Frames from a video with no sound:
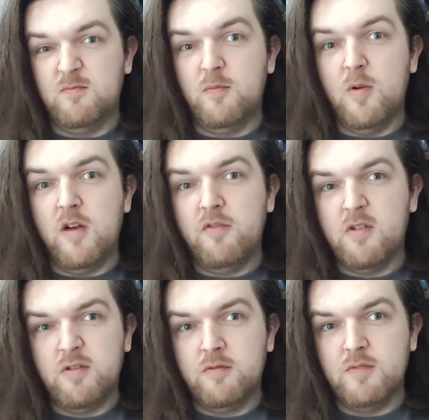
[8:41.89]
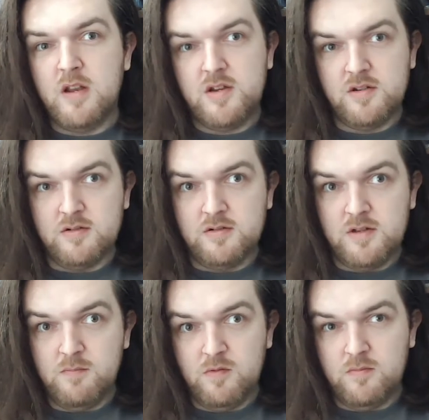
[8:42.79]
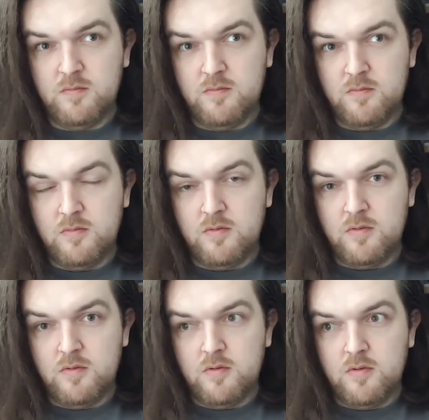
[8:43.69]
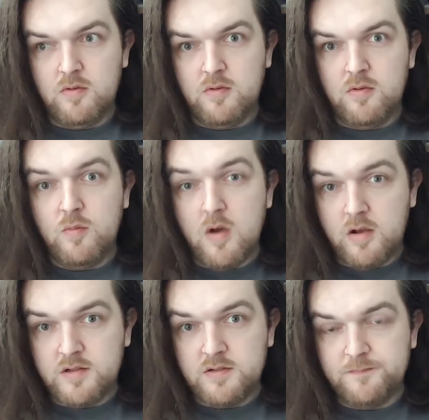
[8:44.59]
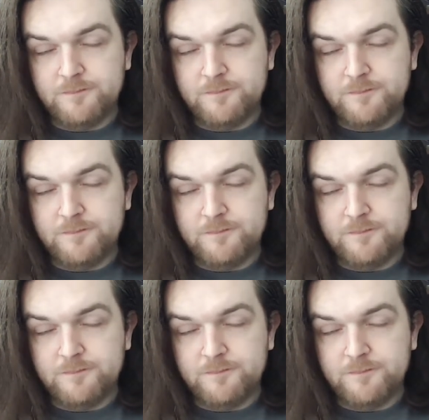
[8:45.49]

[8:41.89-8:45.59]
whatever other religious symbol works.